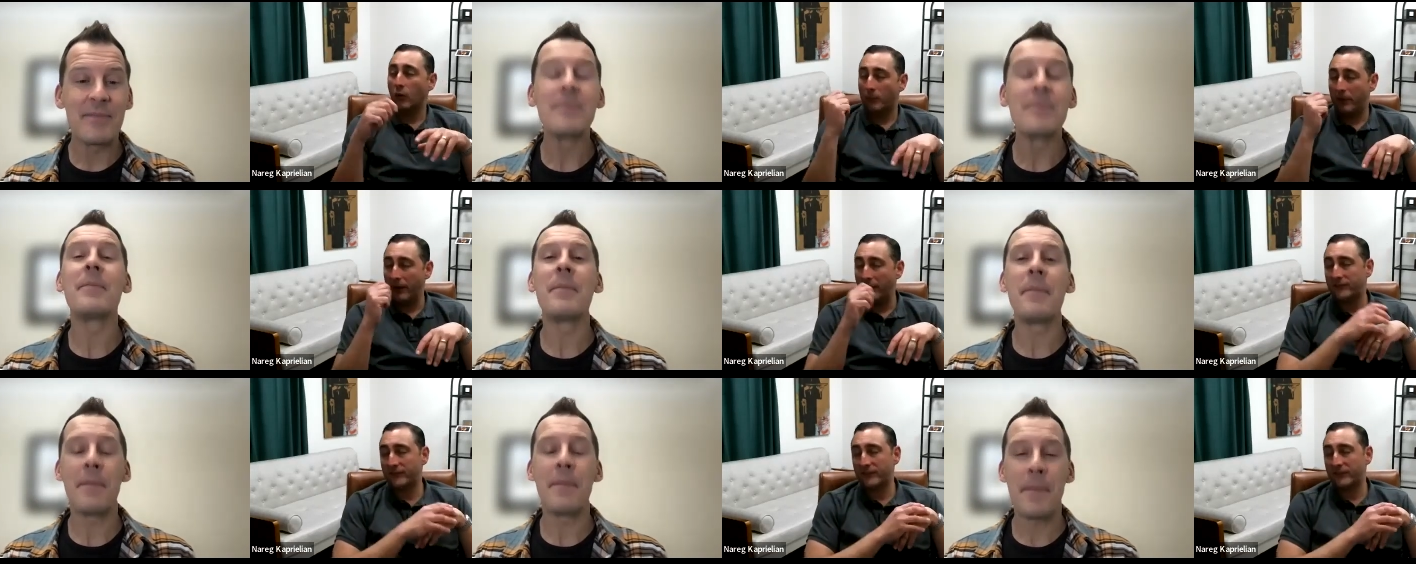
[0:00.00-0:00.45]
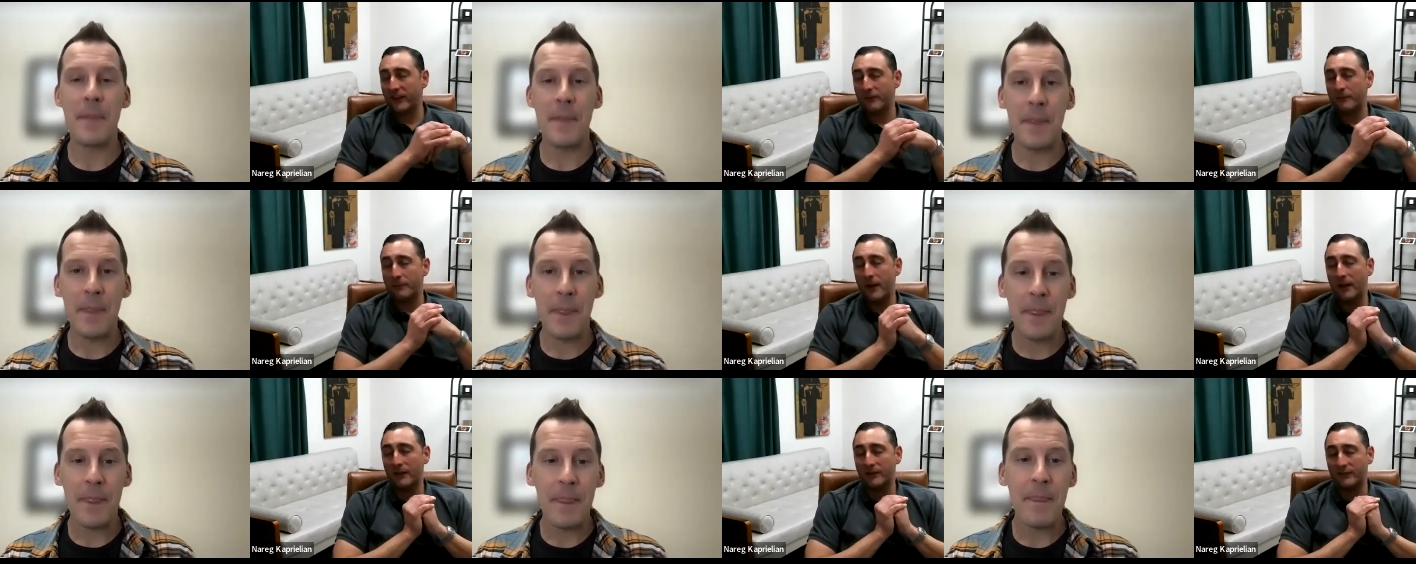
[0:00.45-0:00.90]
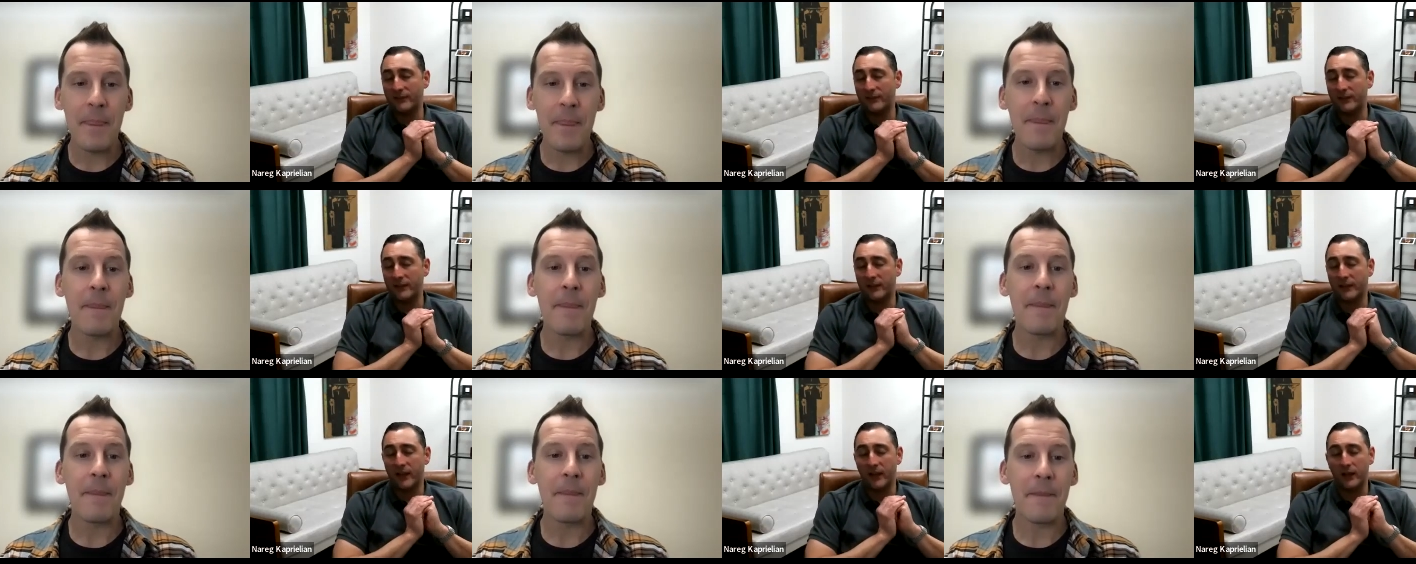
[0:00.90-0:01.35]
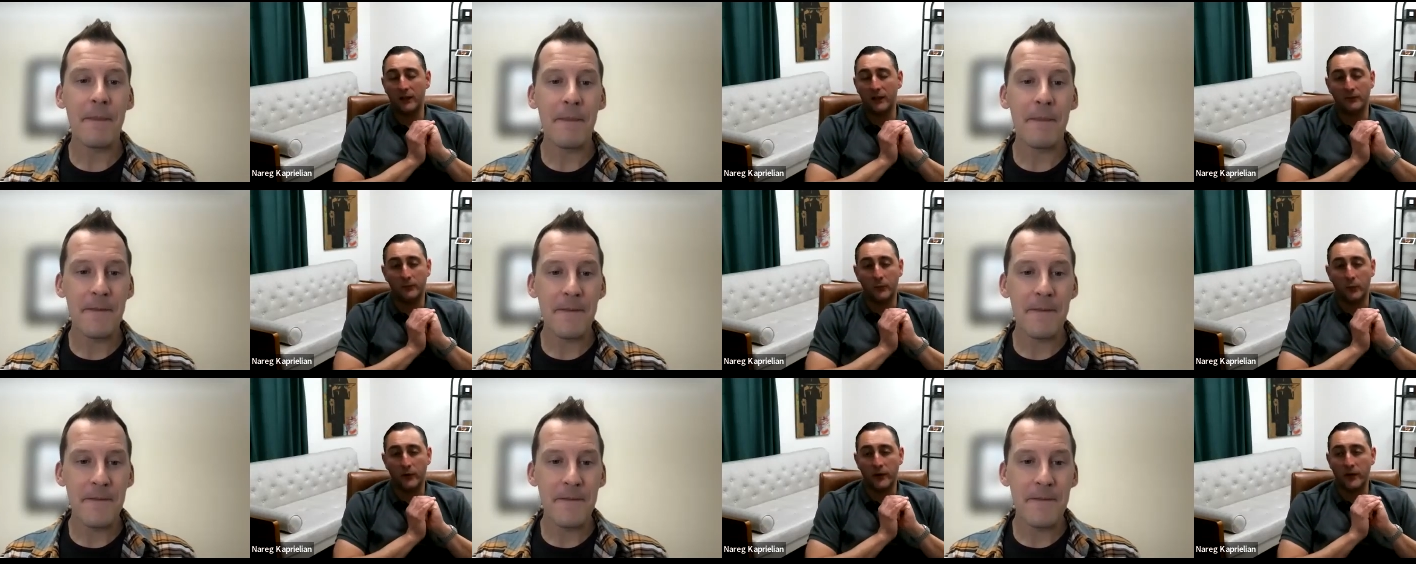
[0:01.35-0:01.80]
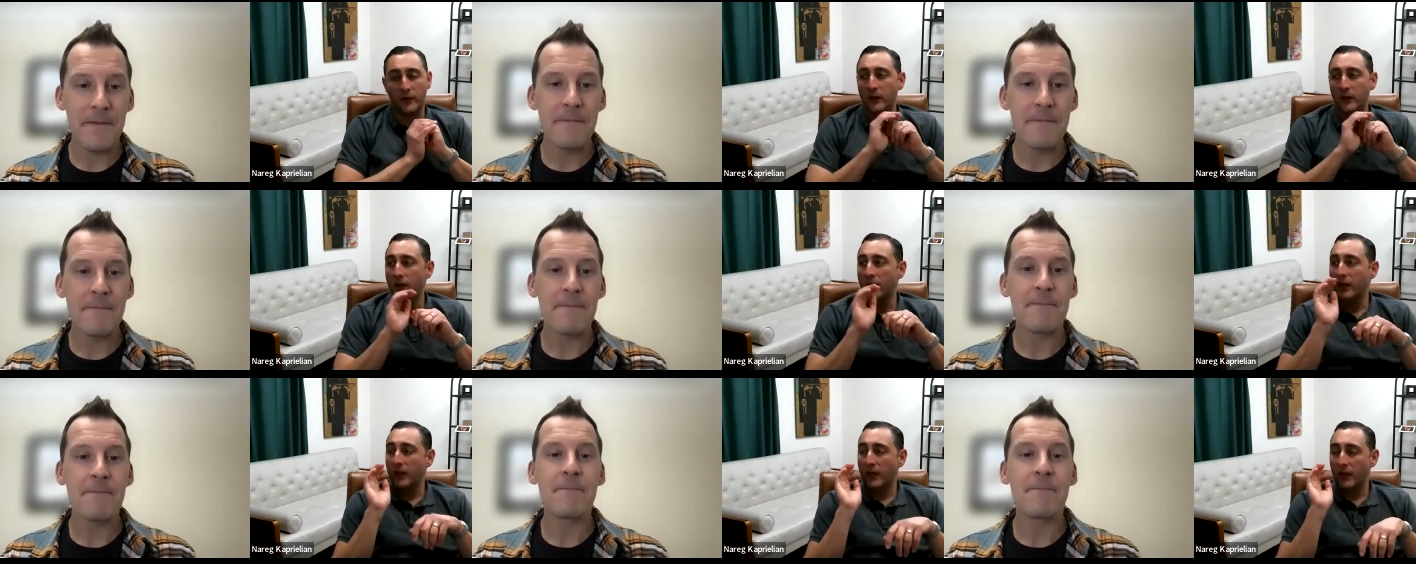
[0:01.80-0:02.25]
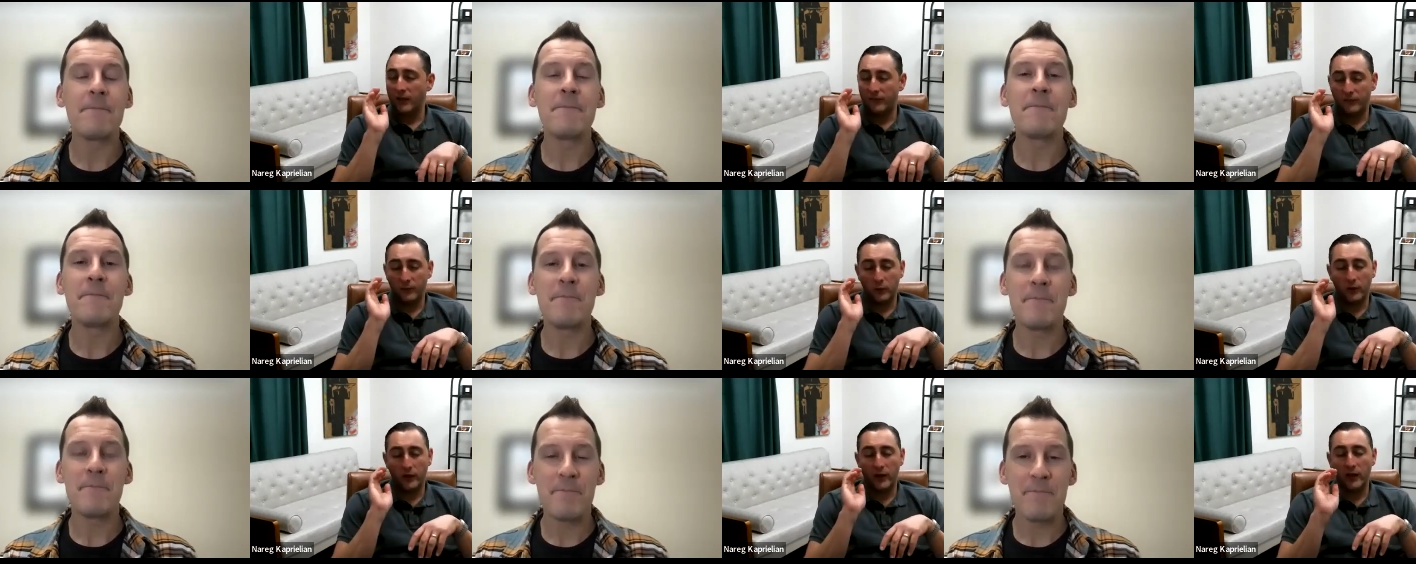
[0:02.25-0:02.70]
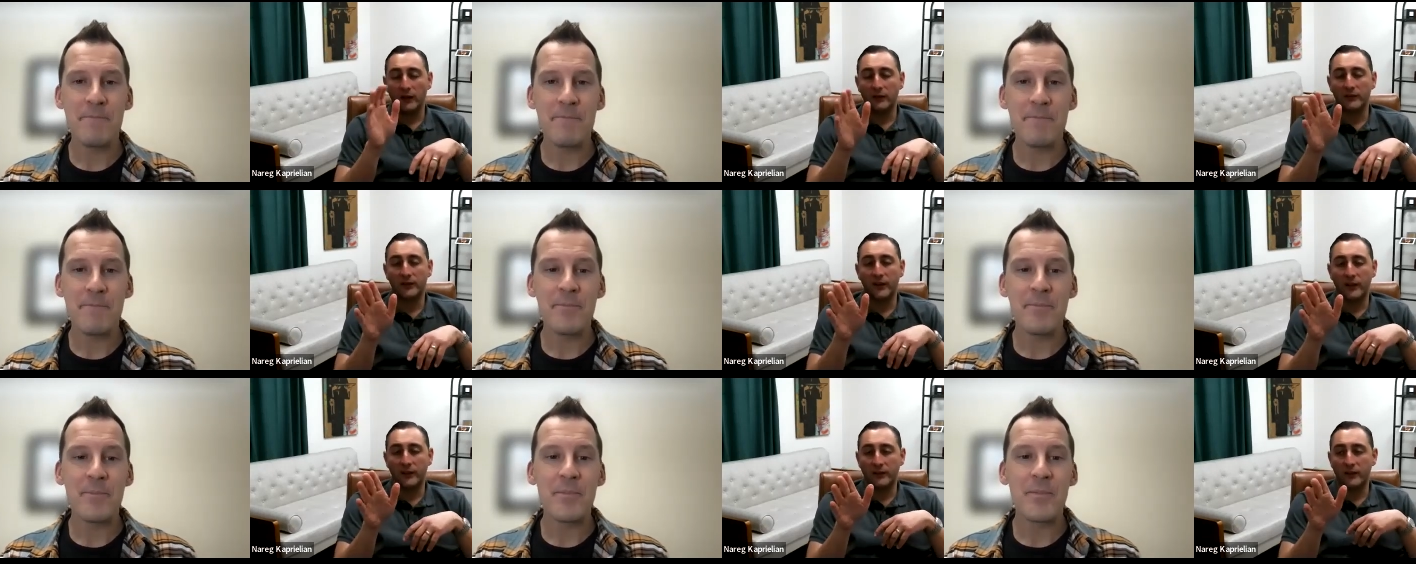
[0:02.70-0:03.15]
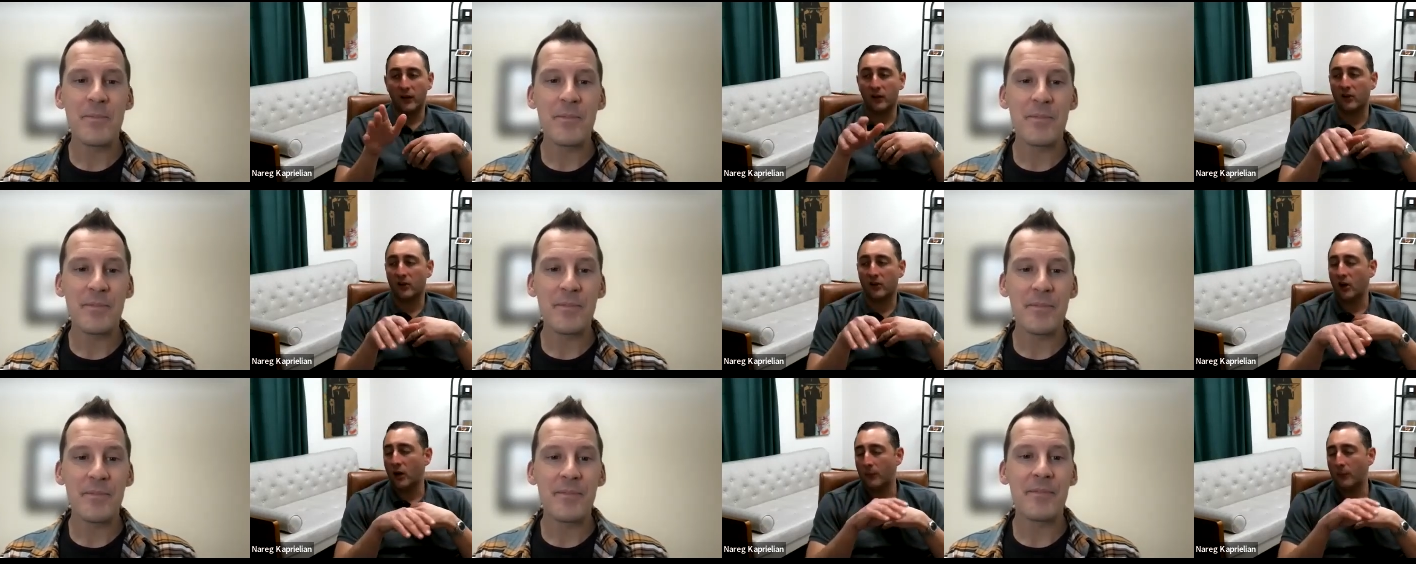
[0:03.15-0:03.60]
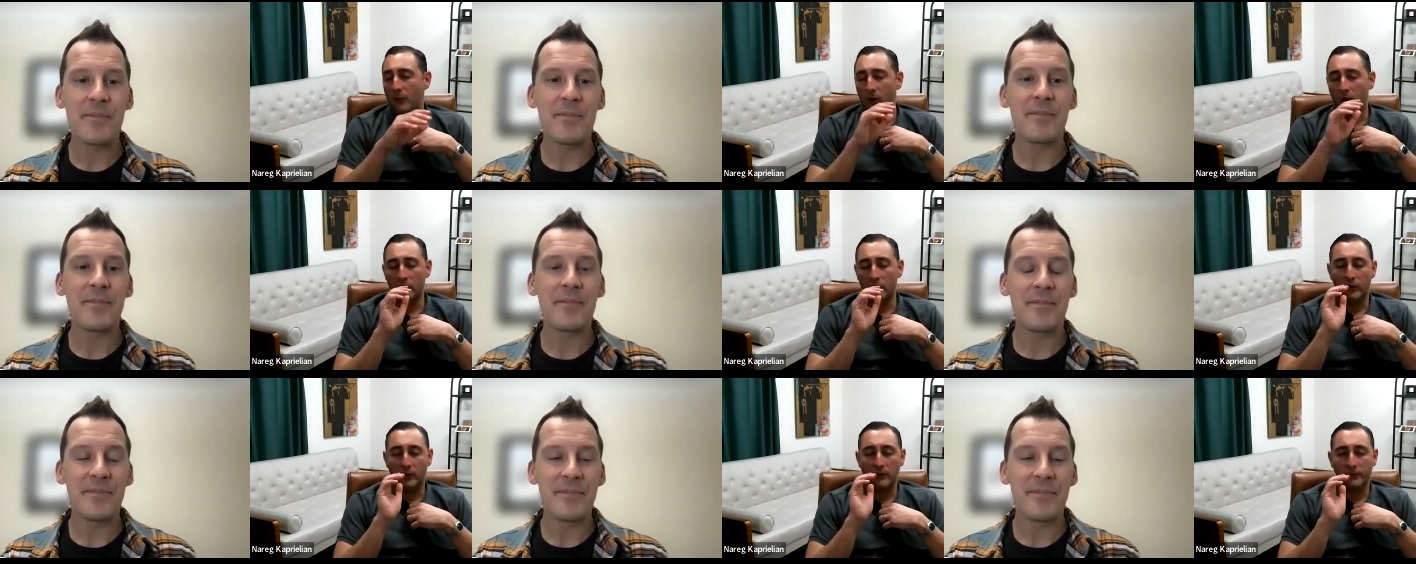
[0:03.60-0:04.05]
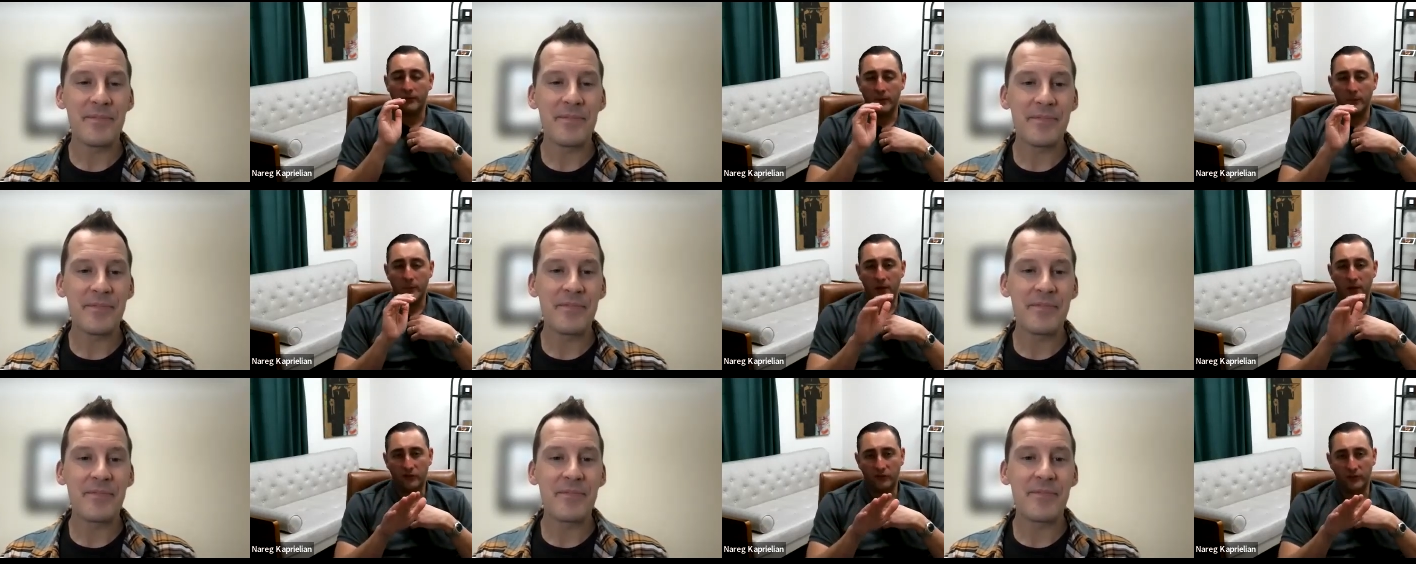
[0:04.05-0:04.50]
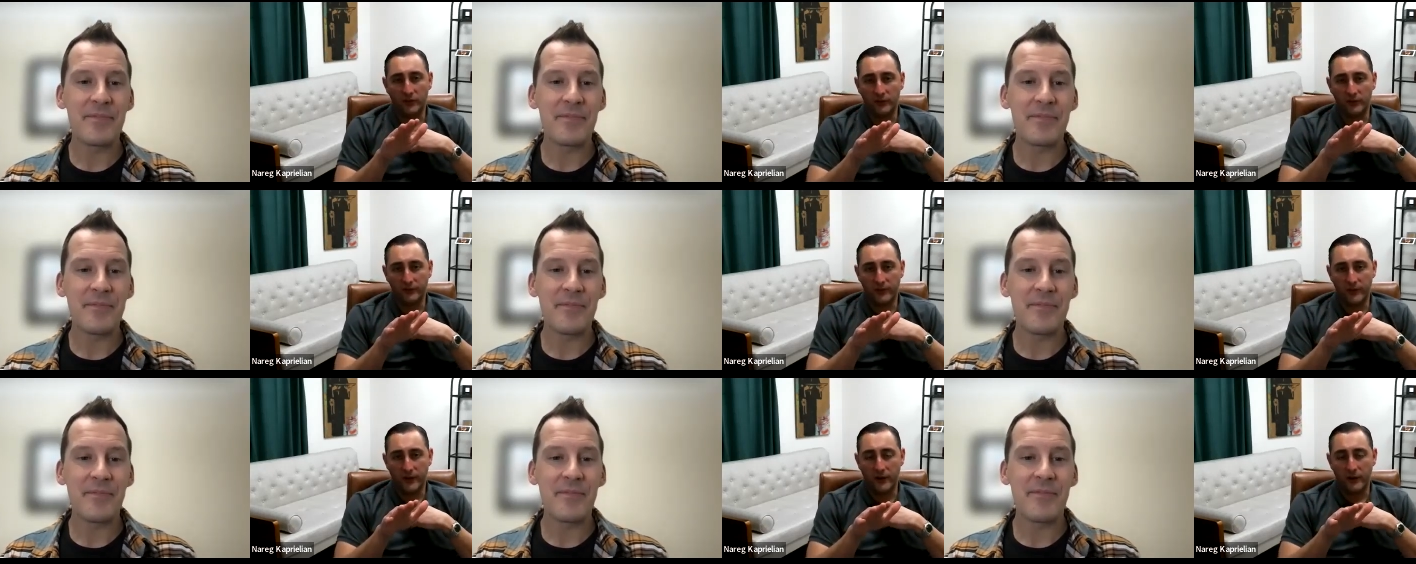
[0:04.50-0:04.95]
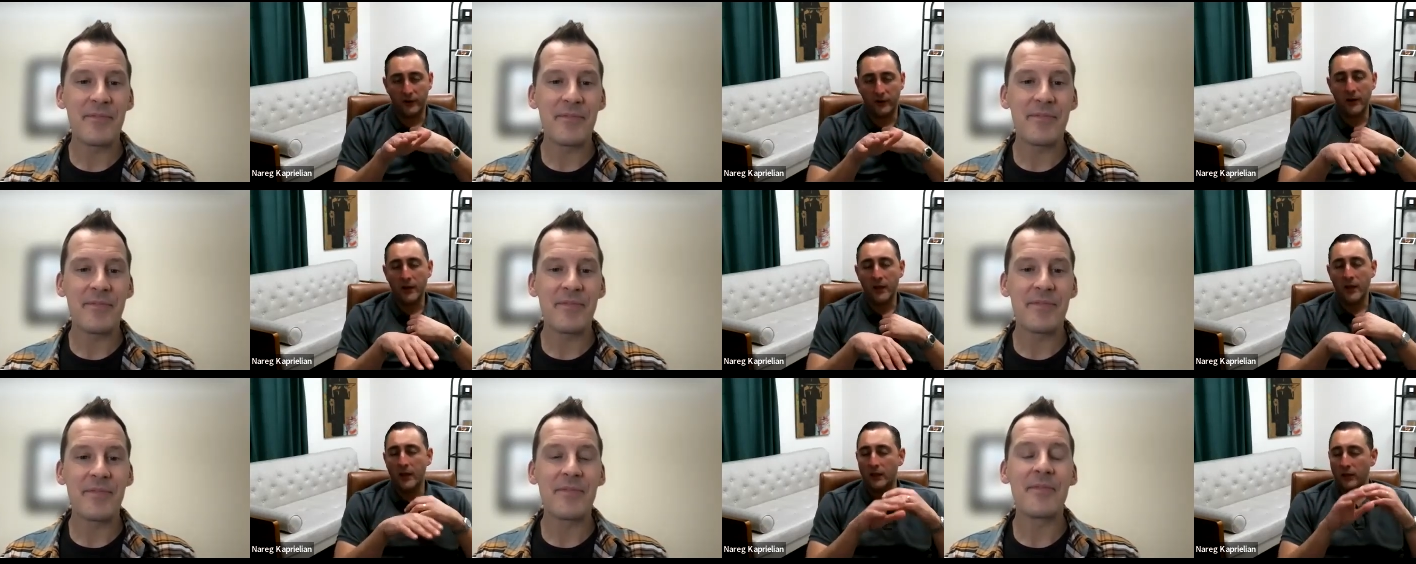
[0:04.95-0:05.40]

Speaker 1: We're based out of Pasadena, California. If you go to ltitan.com, all our information is there.